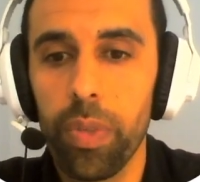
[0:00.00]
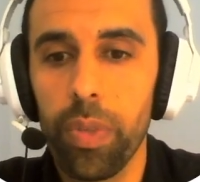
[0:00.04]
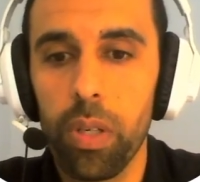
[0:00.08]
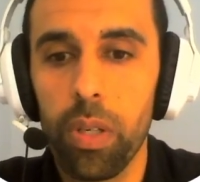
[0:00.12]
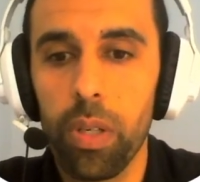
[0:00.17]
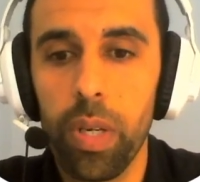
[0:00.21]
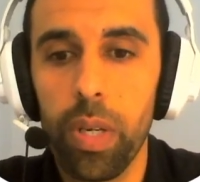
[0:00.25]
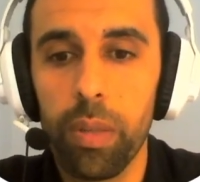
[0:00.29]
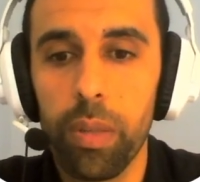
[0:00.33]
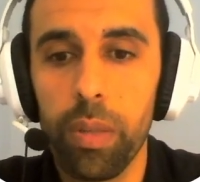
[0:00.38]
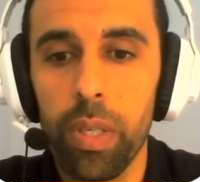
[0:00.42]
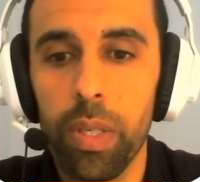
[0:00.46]
All
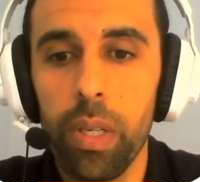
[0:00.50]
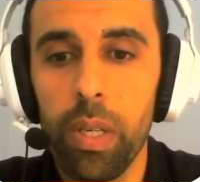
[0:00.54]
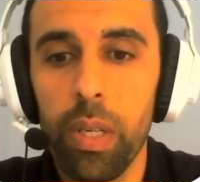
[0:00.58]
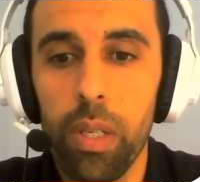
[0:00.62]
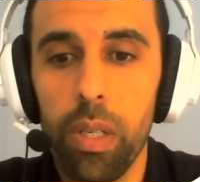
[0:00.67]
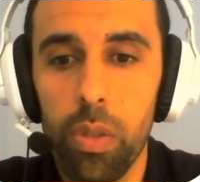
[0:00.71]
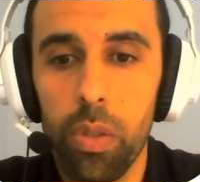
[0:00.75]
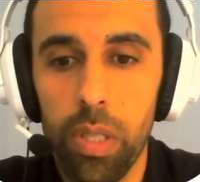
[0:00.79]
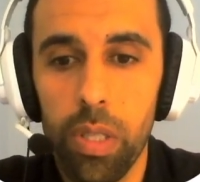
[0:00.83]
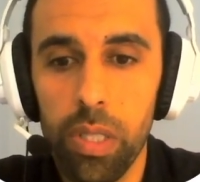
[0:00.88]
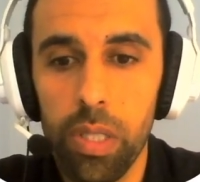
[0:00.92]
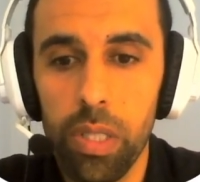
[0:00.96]
right,
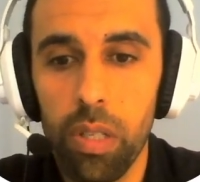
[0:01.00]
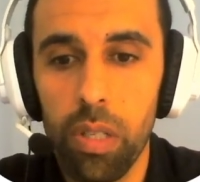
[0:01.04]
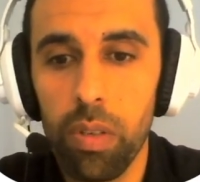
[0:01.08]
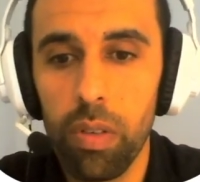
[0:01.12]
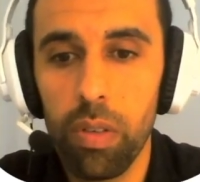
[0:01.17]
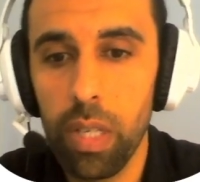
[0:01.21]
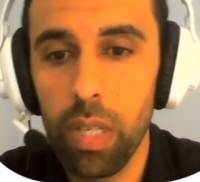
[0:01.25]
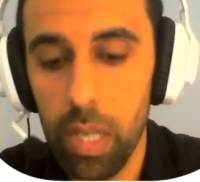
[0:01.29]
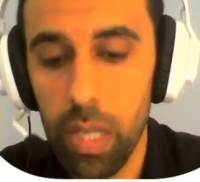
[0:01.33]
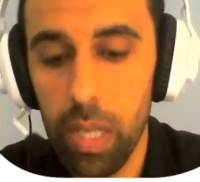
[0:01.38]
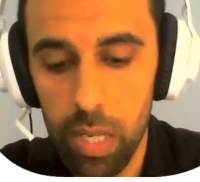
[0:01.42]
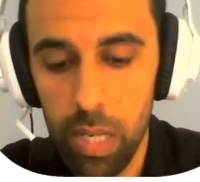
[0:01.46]
so let's give
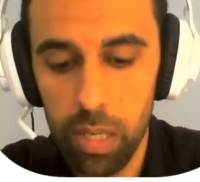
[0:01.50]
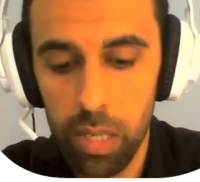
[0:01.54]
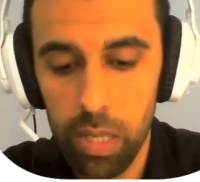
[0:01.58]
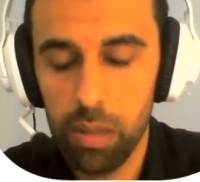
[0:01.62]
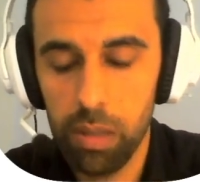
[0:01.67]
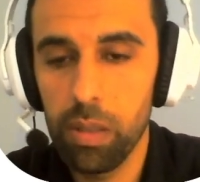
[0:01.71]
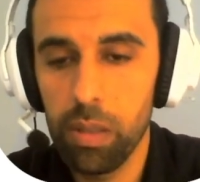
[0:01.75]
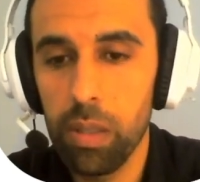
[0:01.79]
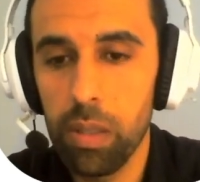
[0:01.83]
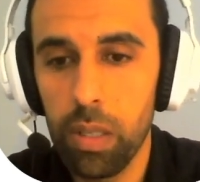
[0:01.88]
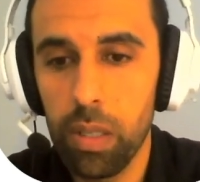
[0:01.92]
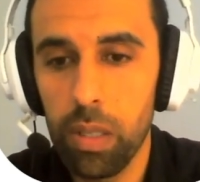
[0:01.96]
it a
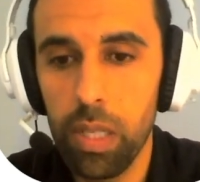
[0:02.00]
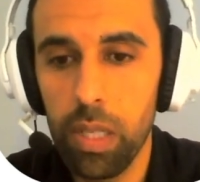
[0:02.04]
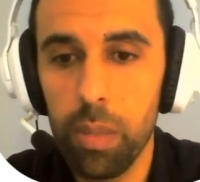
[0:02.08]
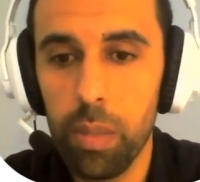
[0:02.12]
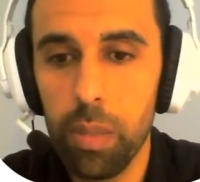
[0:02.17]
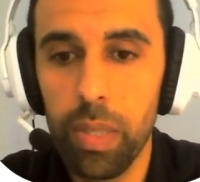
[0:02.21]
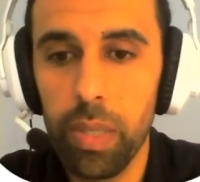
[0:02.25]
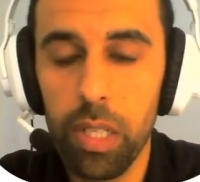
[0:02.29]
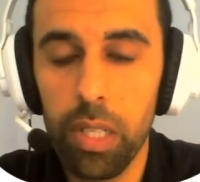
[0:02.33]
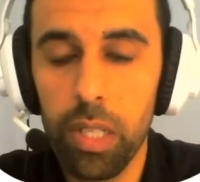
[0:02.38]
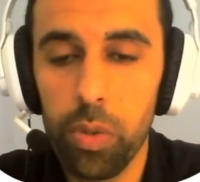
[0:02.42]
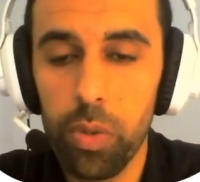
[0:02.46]

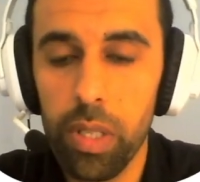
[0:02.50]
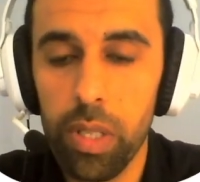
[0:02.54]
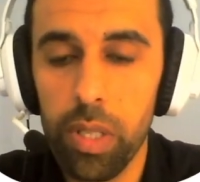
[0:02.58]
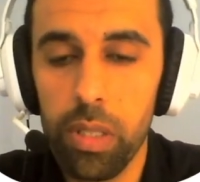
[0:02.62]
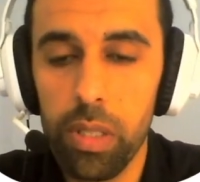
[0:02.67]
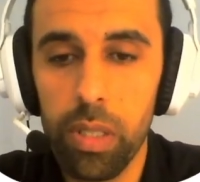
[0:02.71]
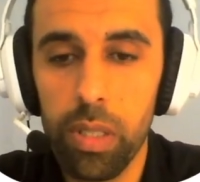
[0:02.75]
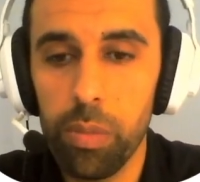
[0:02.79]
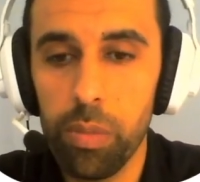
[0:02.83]
email address.